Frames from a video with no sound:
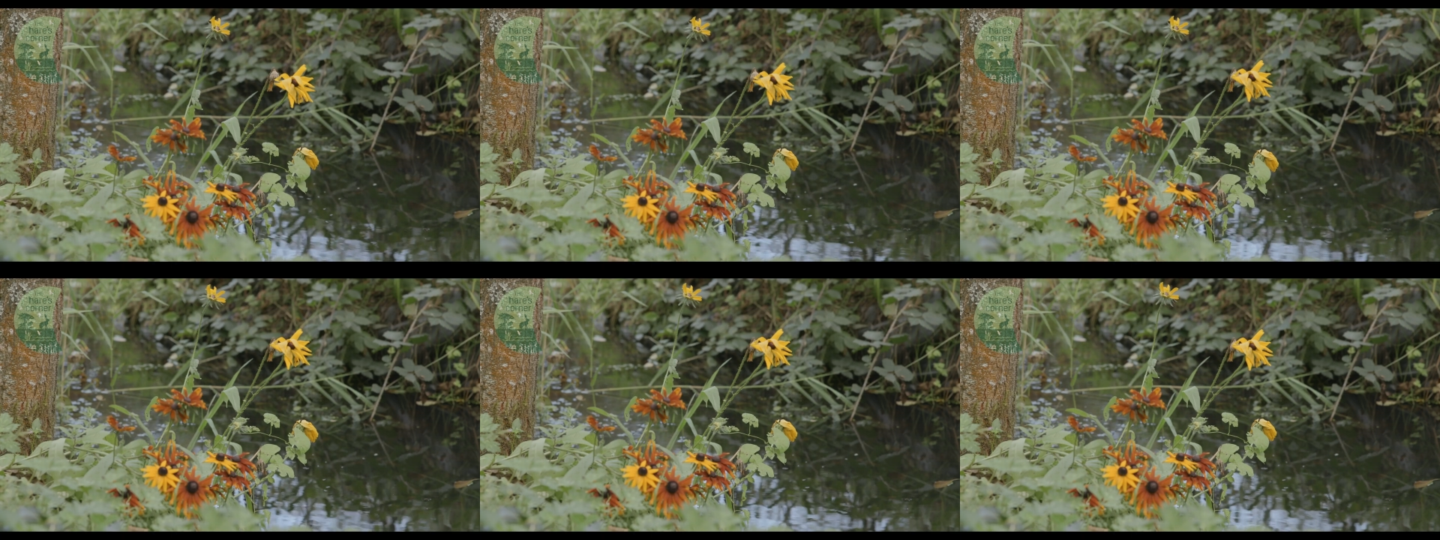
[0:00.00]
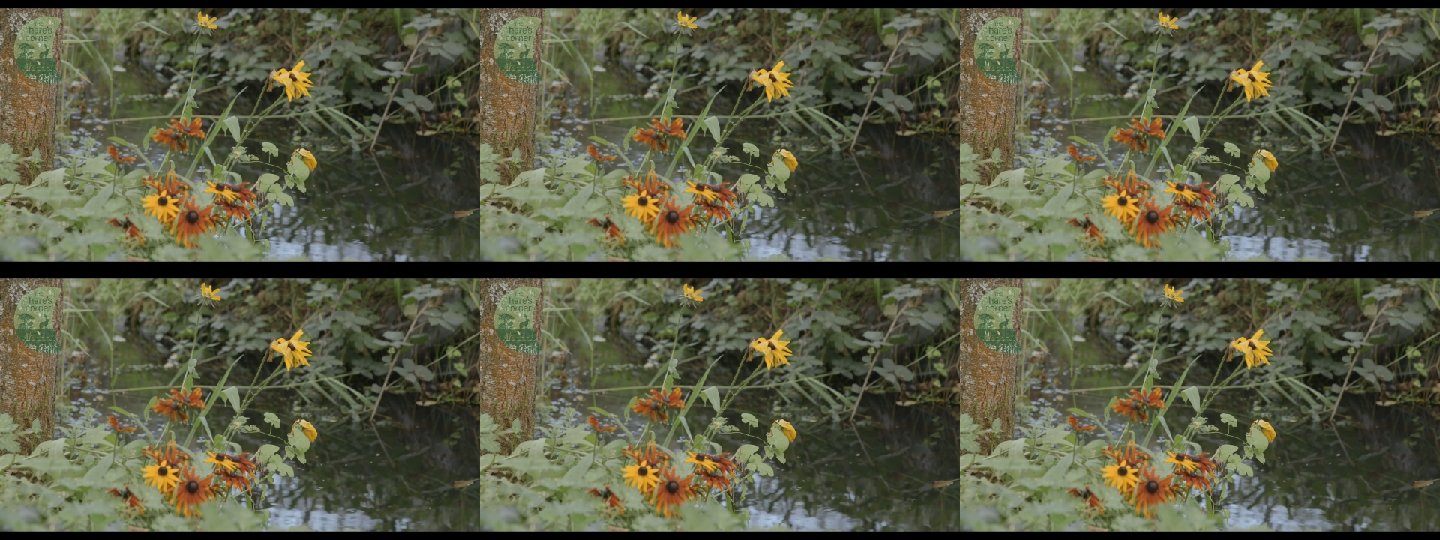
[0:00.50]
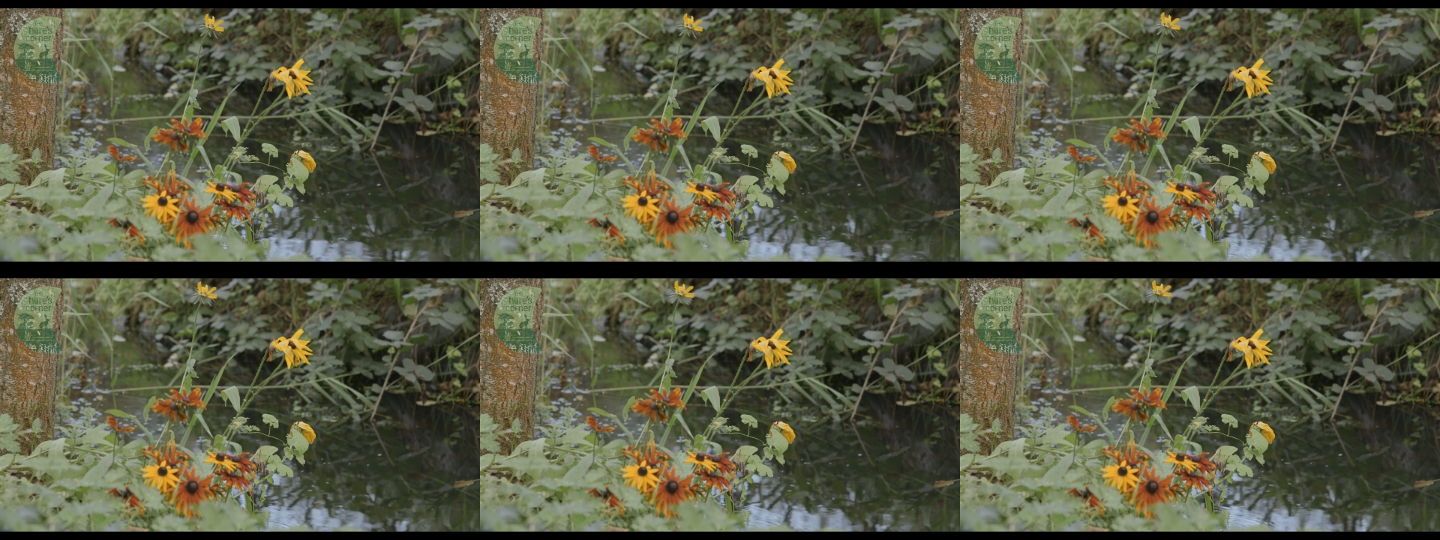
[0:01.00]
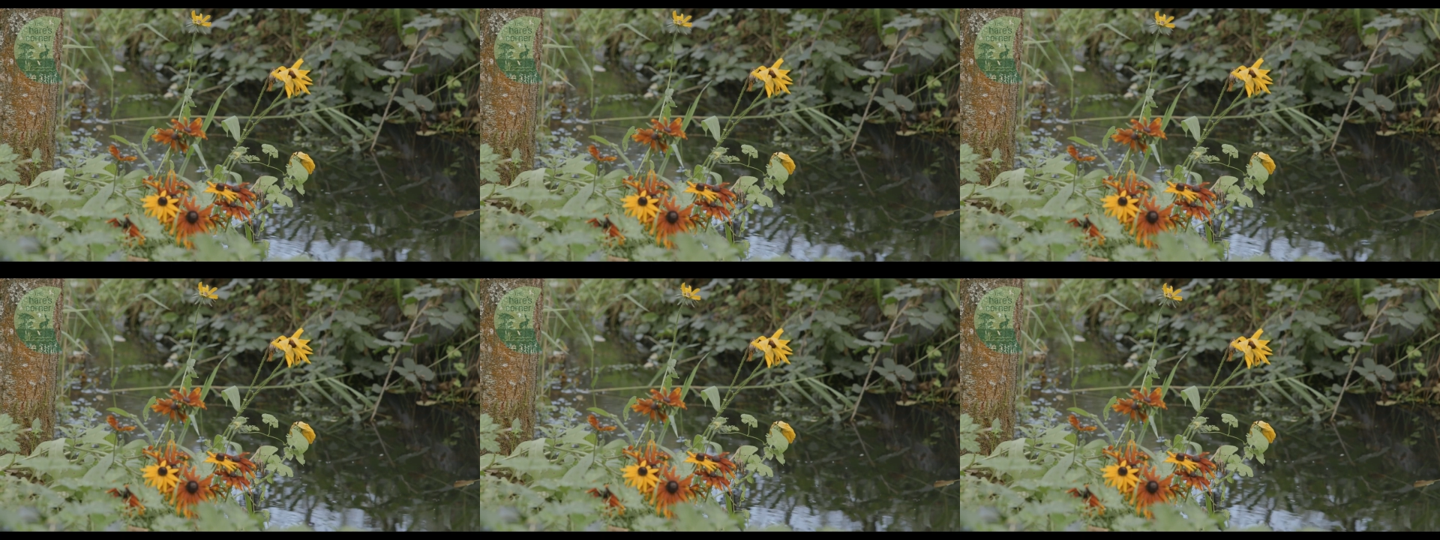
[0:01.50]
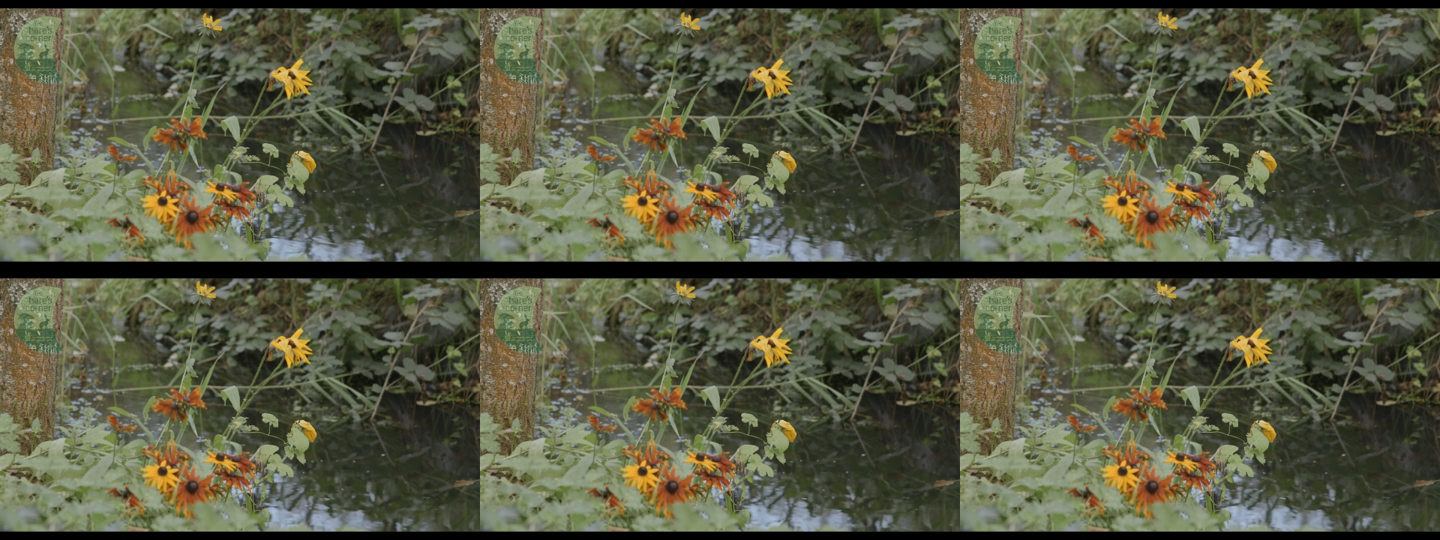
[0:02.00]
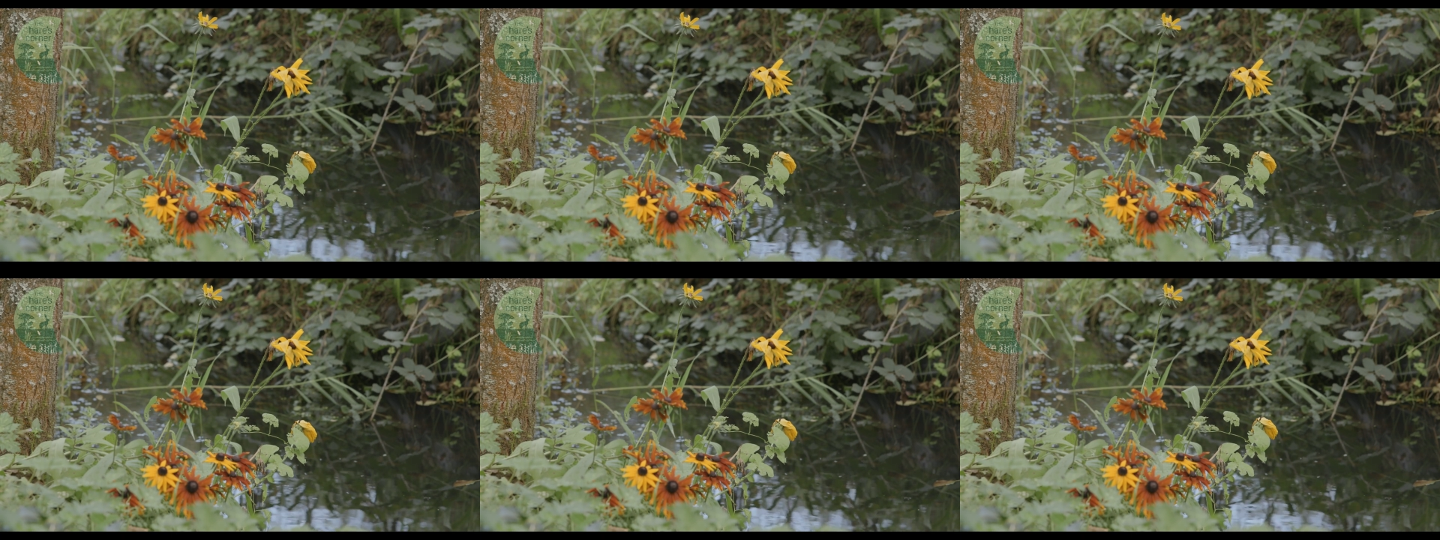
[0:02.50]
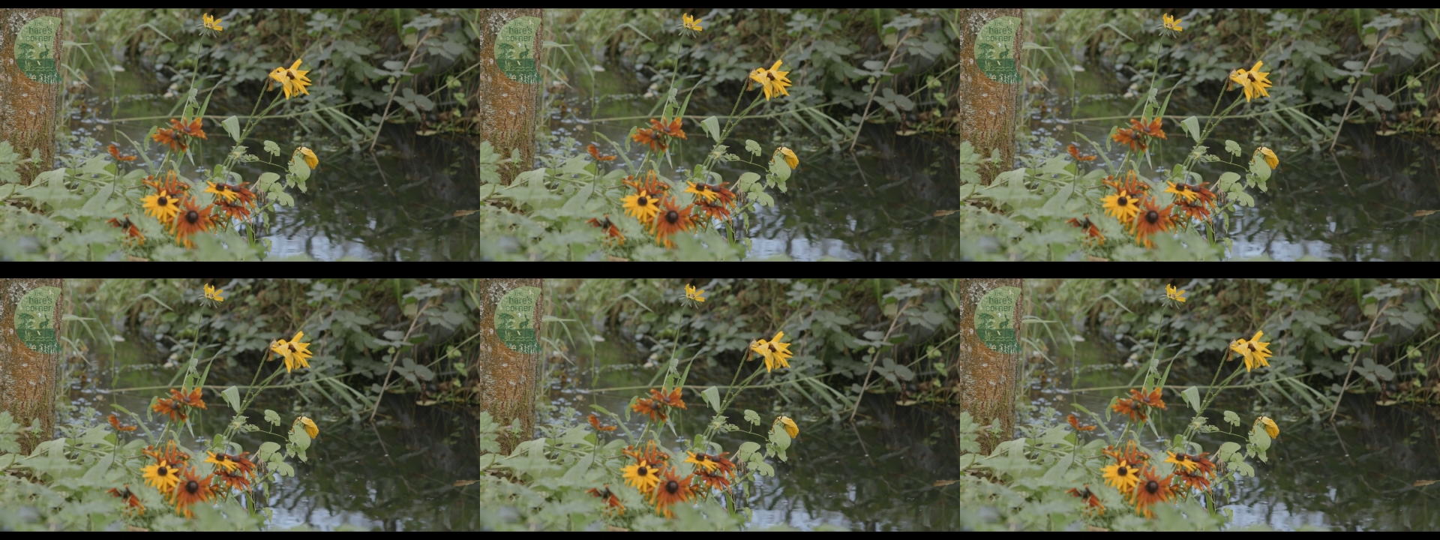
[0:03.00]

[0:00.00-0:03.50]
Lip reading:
[unreadable: no face in view]